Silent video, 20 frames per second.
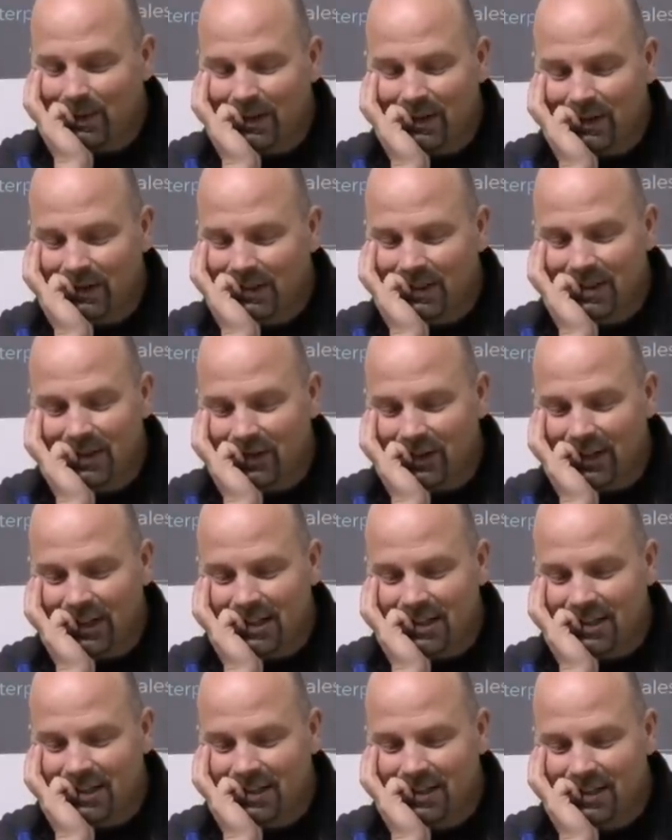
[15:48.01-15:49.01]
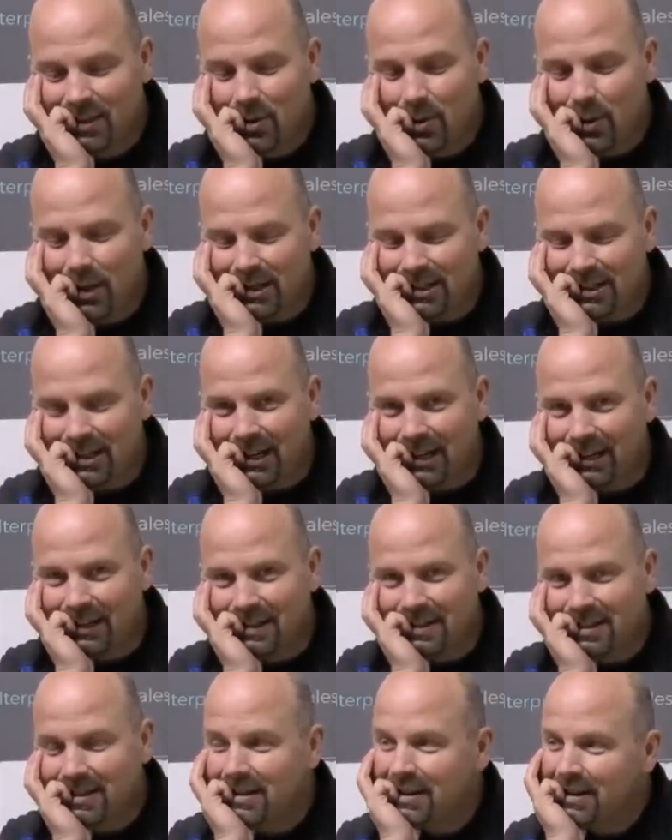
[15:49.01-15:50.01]
giving these figures in US
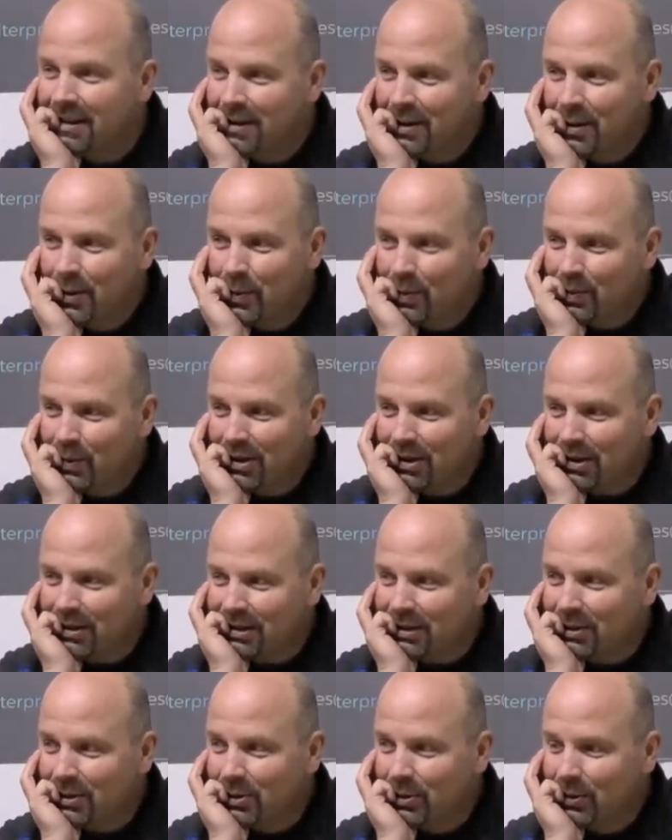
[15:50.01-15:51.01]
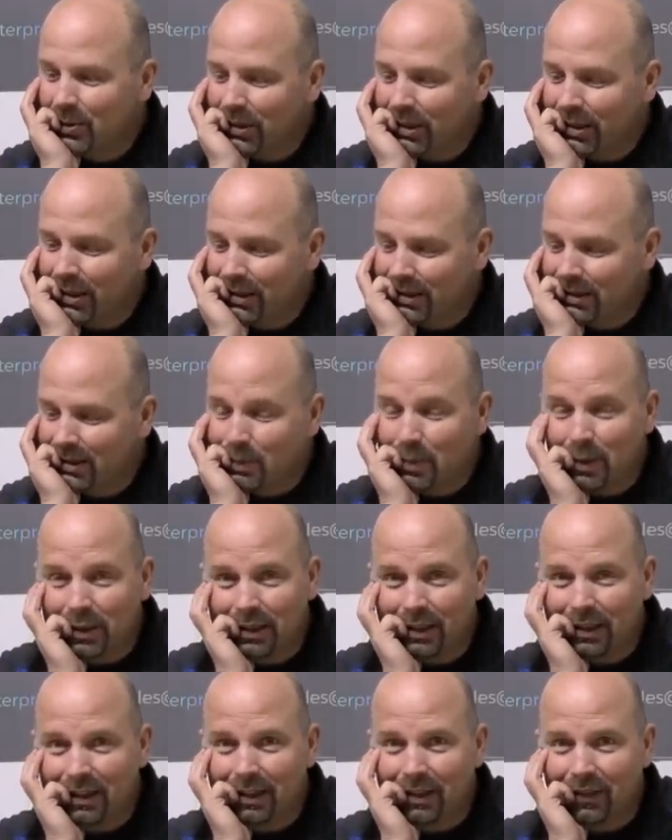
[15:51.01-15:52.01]
gallons because I don't think this
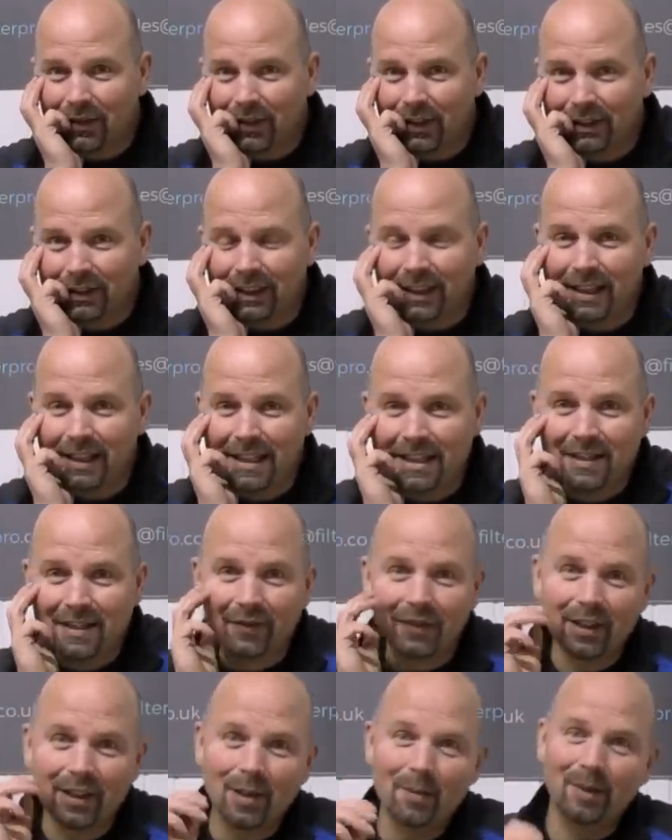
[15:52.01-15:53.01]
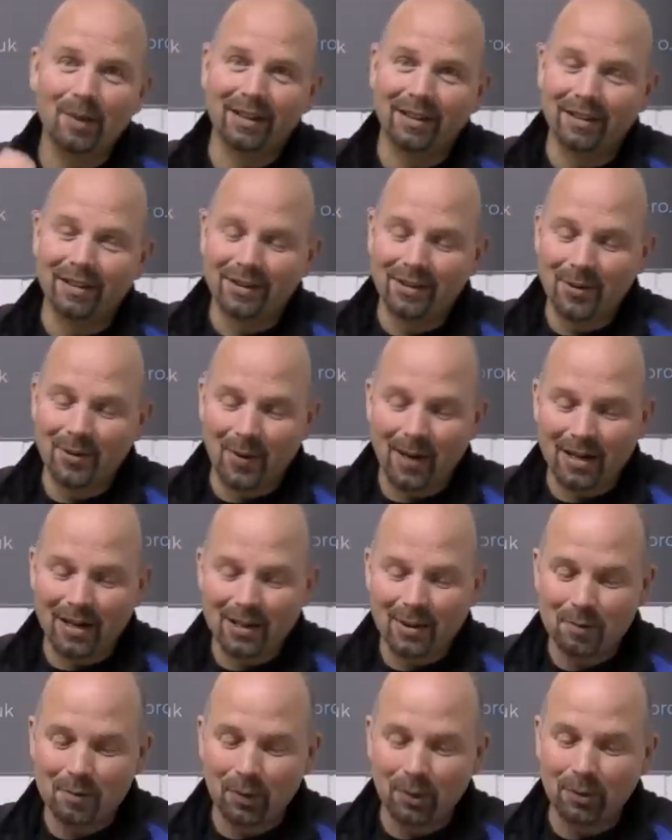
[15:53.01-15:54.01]
particular filter is available in the
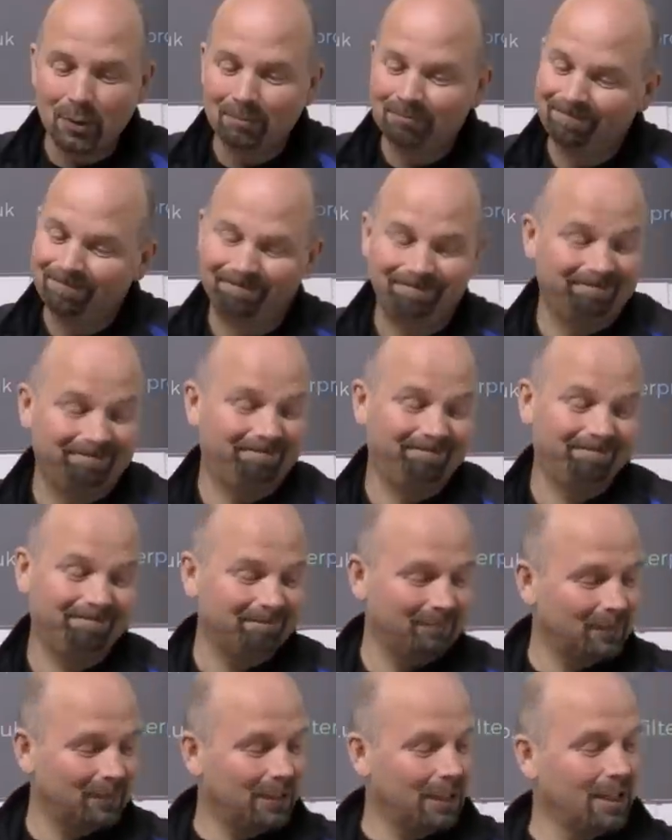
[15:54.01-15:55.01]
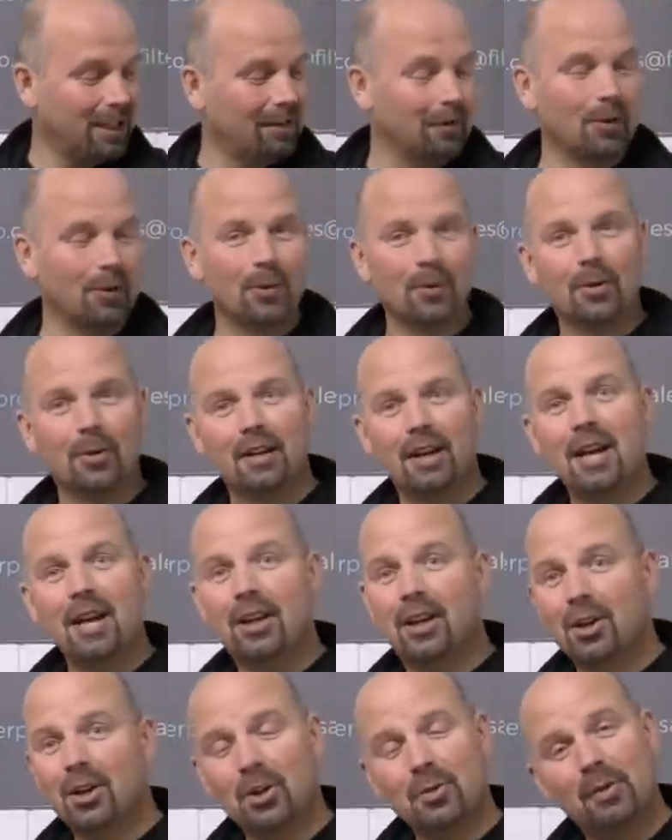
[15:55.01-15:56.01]
US, but you never know. It
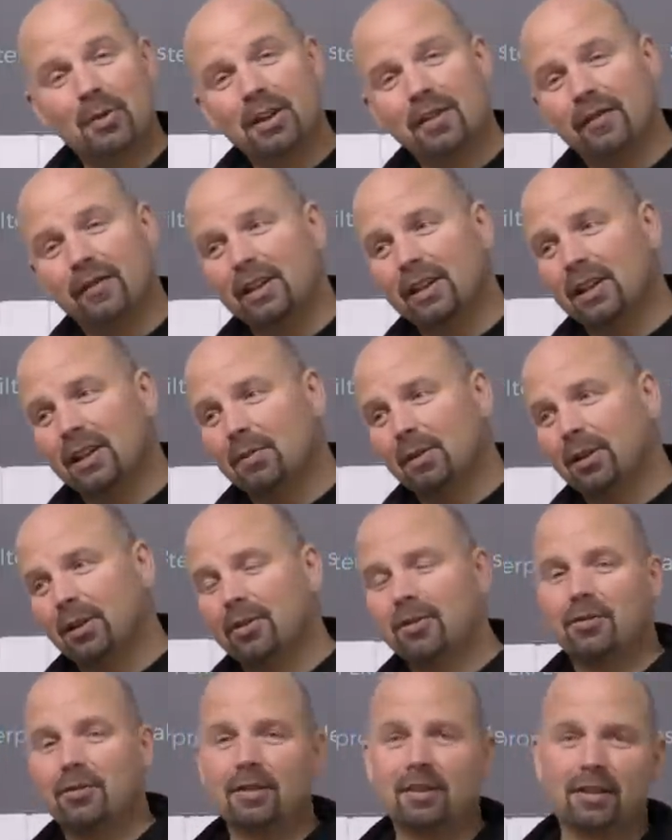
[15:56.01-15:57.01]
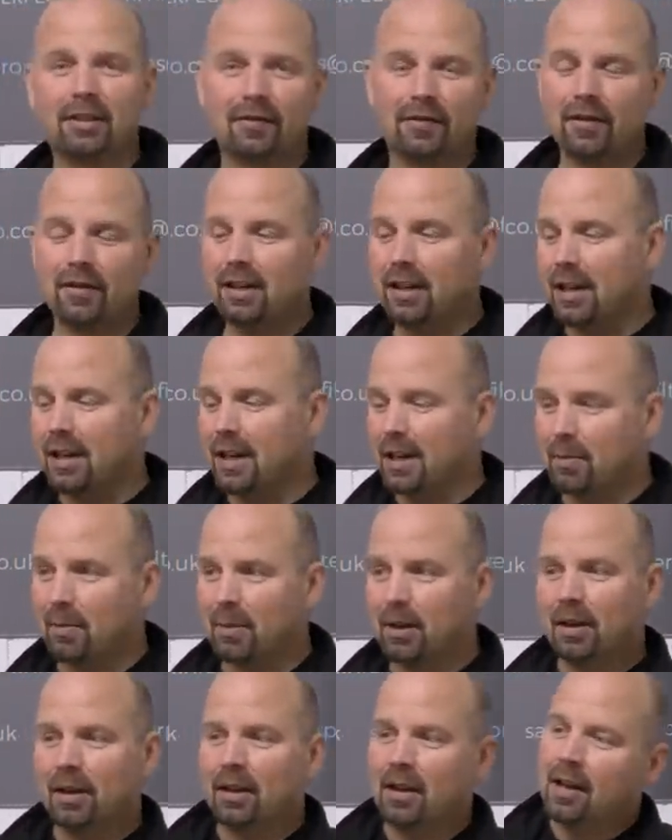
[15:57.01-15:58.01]
could be available under a different name
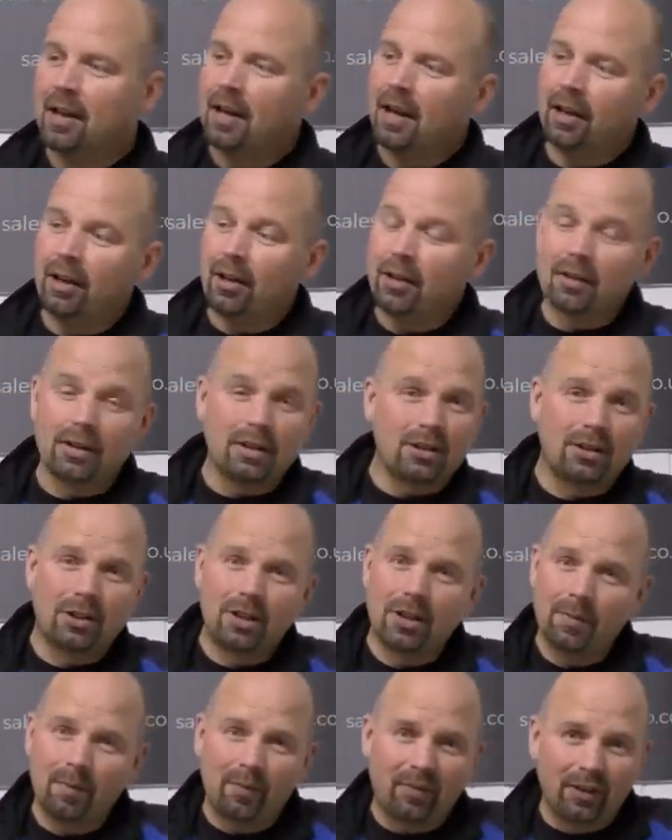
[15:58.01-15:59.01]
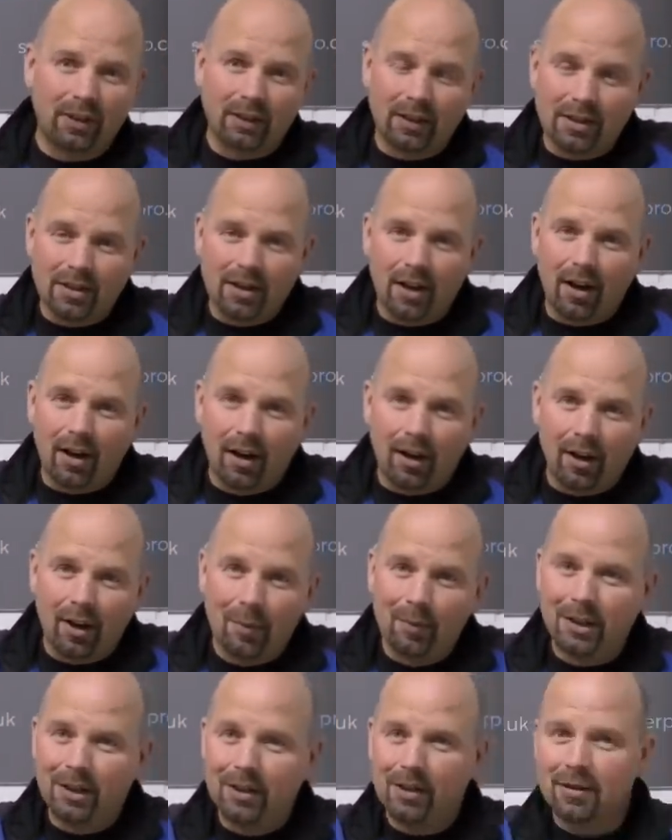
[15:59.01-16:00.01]
a lot of these cheap filters are
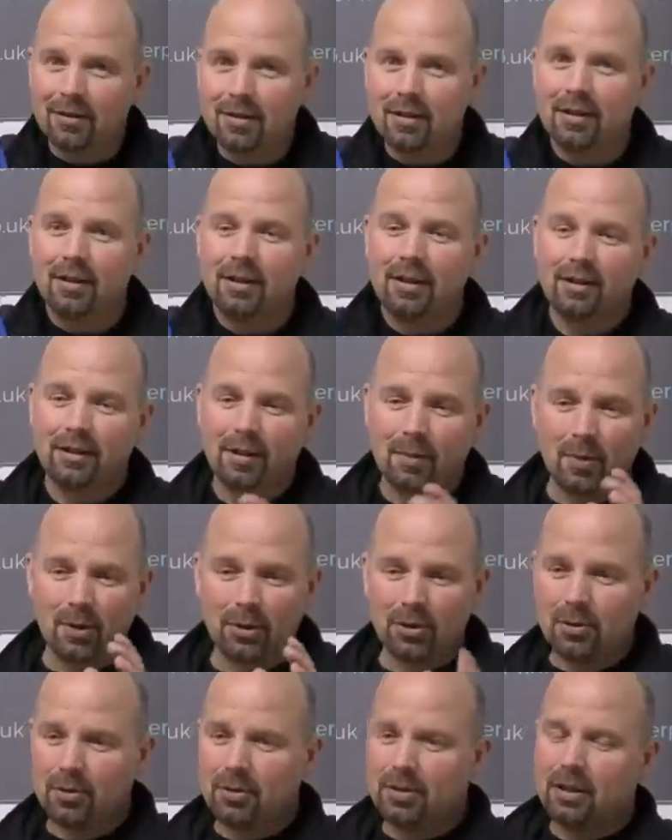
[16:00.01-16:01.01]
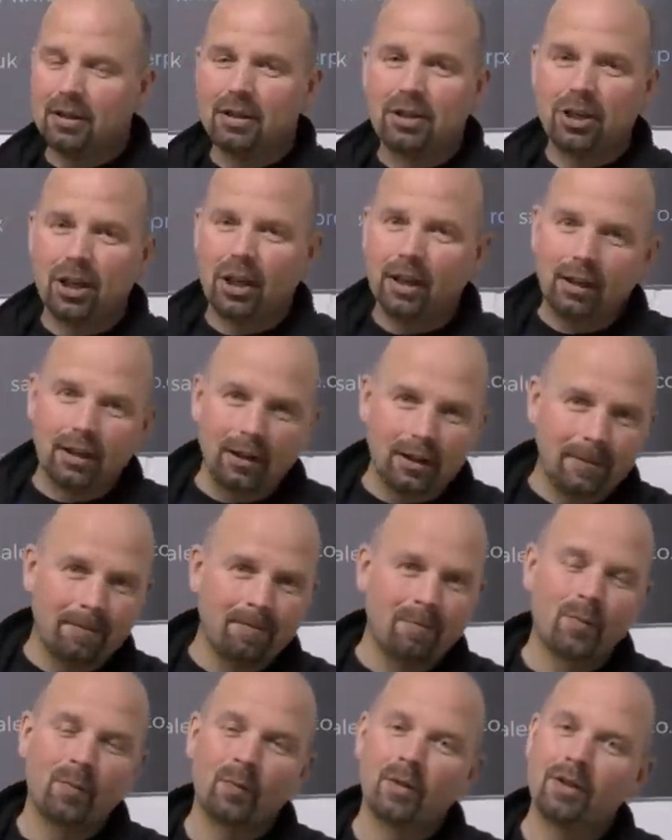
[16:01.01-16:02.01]
because they're produced in China,
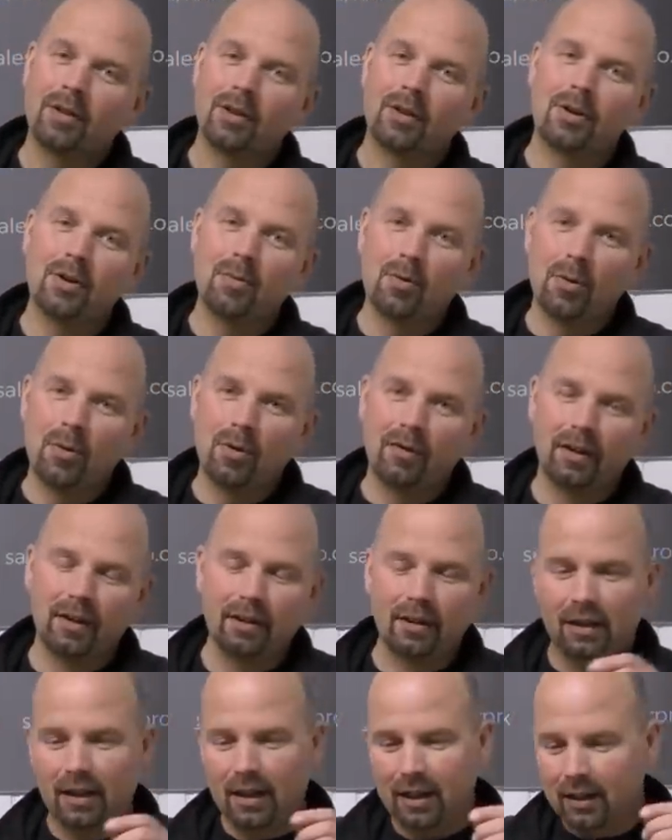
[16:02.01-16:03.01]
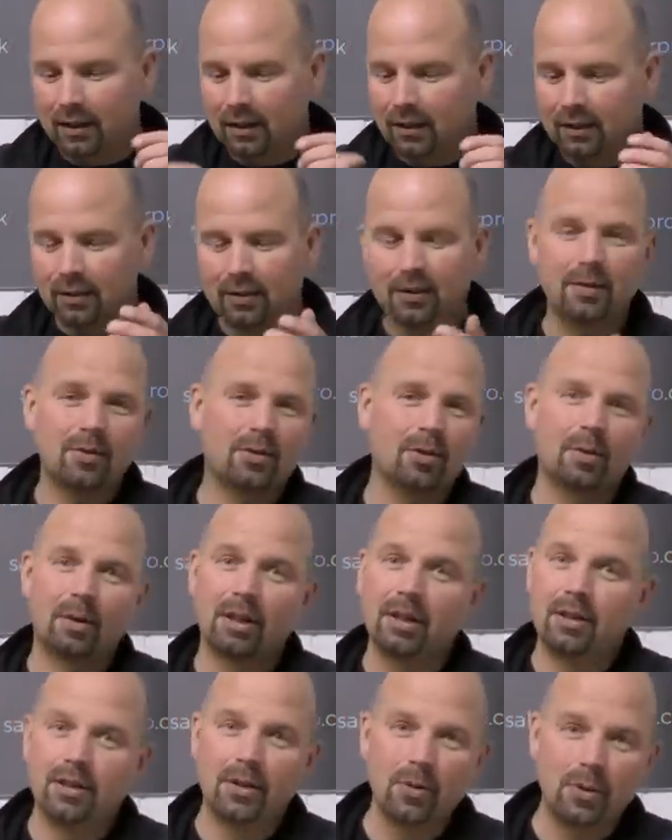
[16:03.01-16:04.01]
they come over and someone
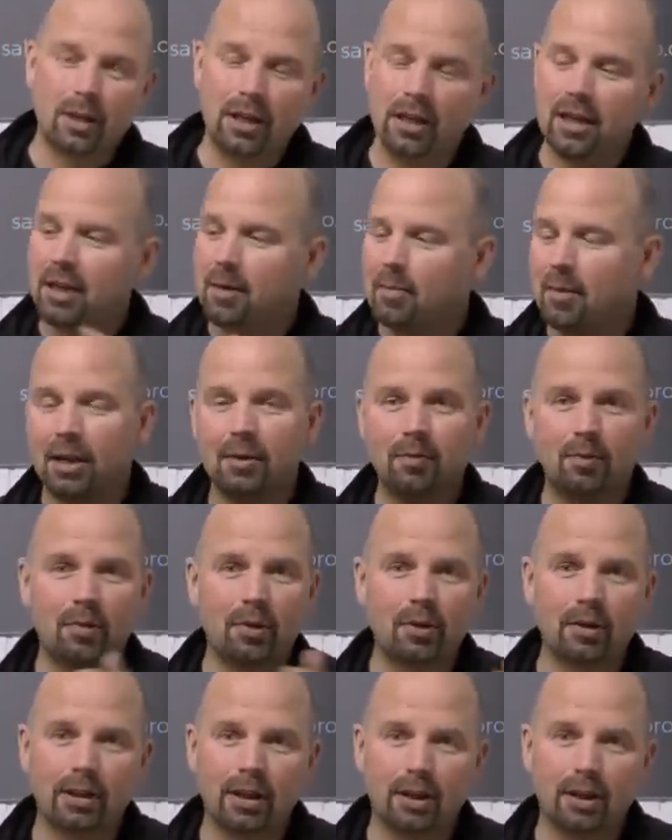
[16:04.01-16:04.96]
in the UK might put it